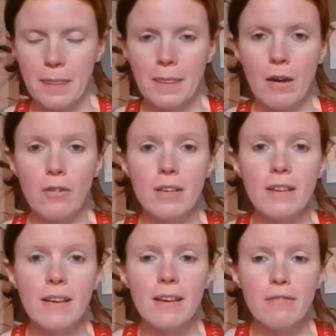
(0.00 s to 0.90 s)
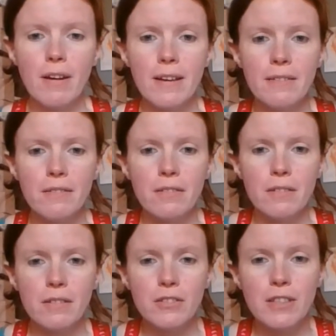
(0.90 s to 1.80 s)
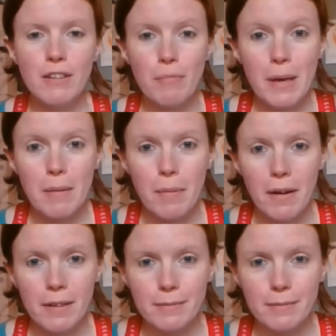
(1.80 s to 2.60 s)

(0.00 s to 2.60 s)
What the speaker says: On another A5 sheet of paper,